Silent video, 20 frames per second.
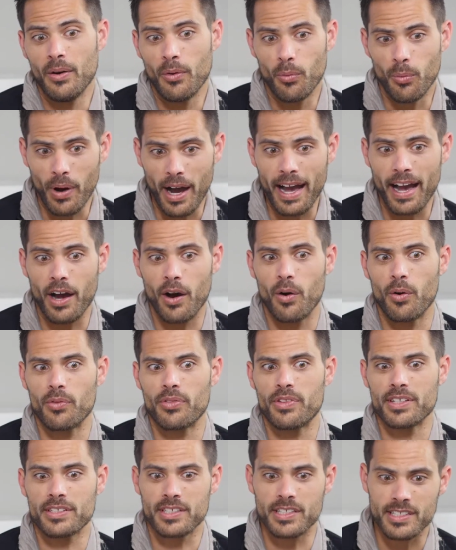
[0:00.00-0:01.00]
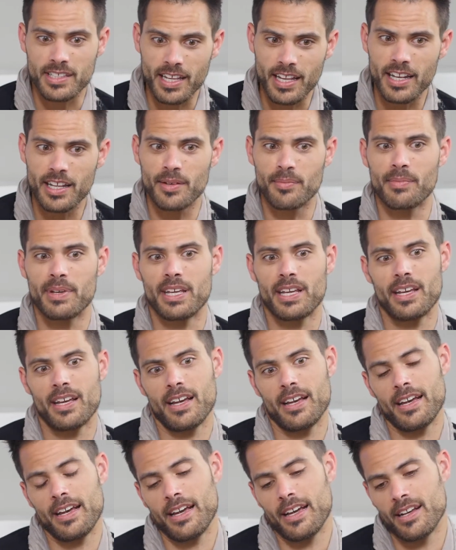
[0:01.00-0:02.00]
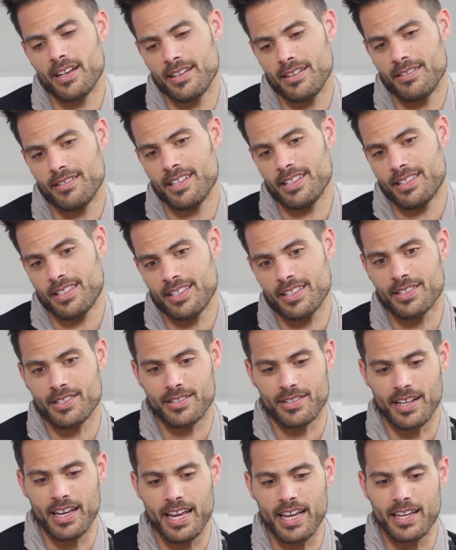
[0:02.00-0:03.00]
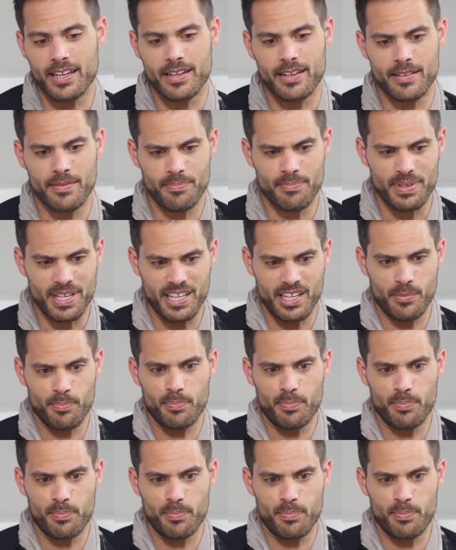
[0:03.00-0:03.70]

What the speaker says: wow, this is hitting me, and this is like being